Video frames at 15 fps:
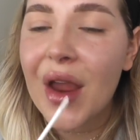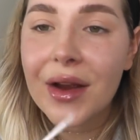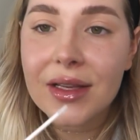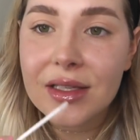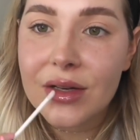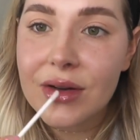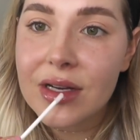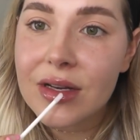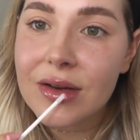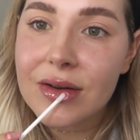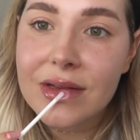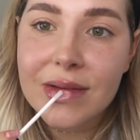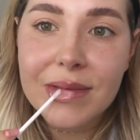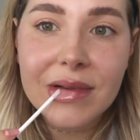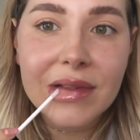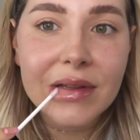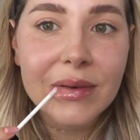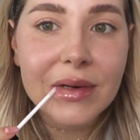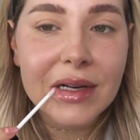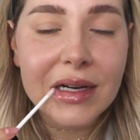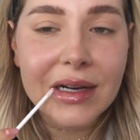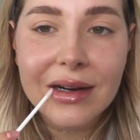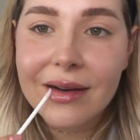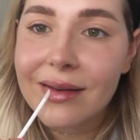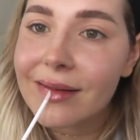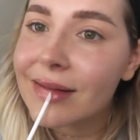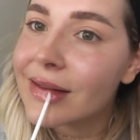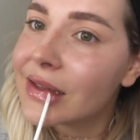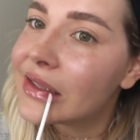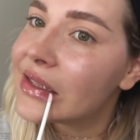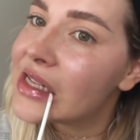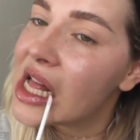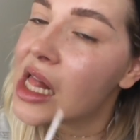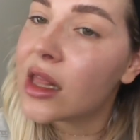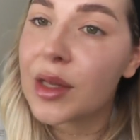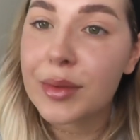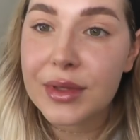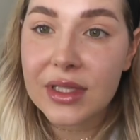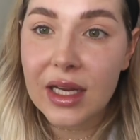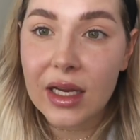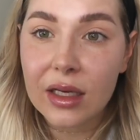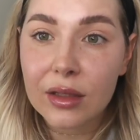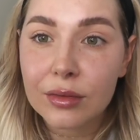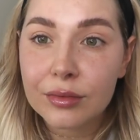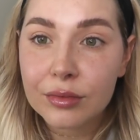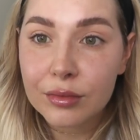guys know I don't typically wear lipstick